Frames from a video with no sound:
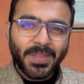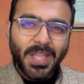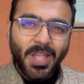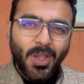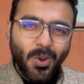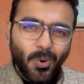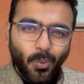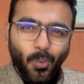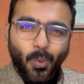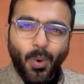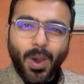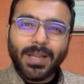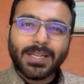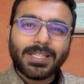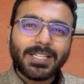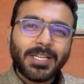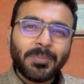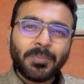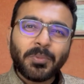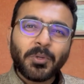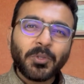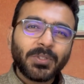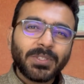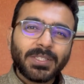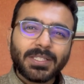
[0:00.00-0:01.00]

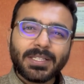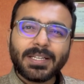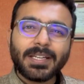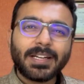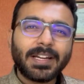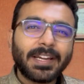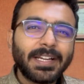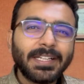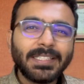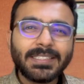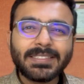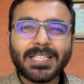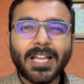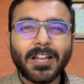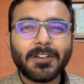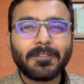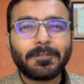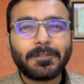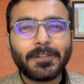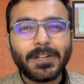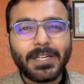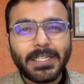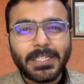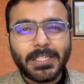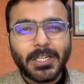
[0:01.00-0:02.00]
welcome to the Careers
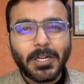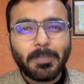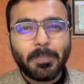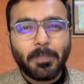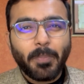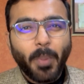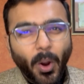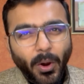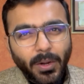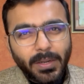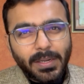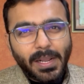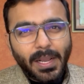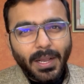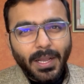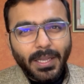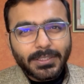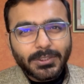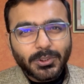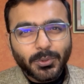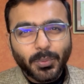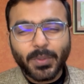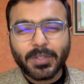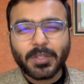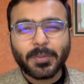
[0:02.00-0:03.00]
Unfiltered
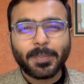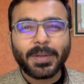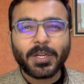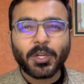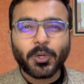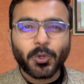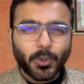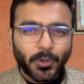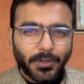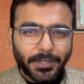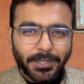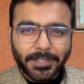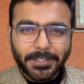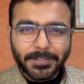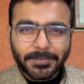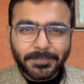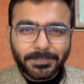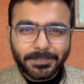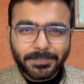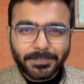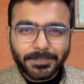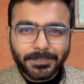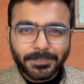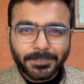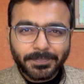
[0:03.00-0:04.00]
podcast with Mentoria.
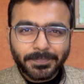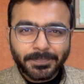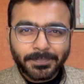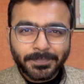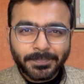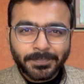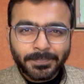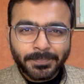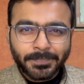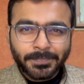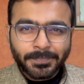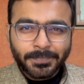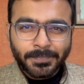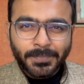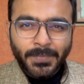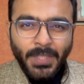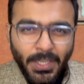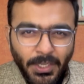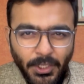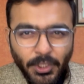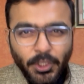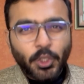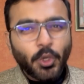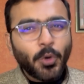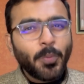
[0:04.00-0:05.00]

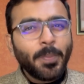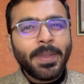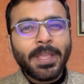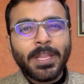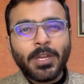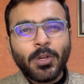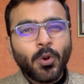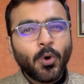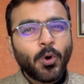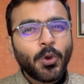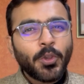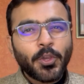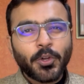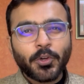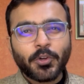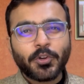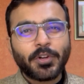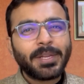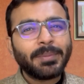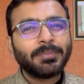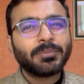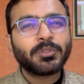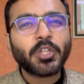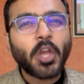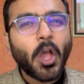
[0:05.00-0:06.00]
You may know your
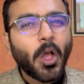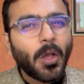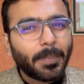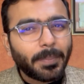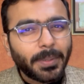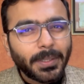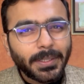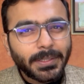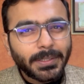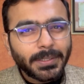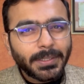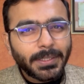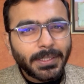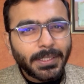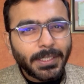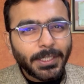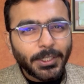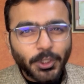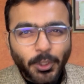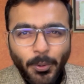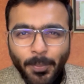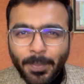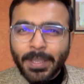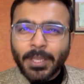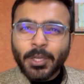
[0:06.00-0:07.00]
dream job,
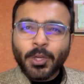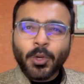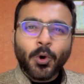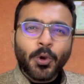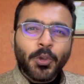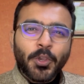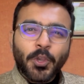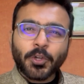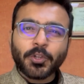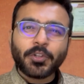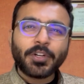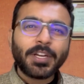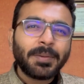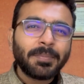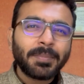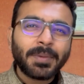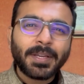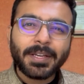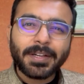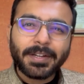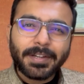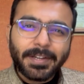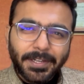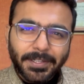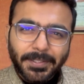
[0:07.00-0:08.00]
you may know your dream
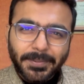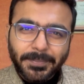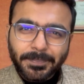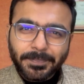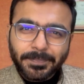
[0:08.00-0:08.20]
career,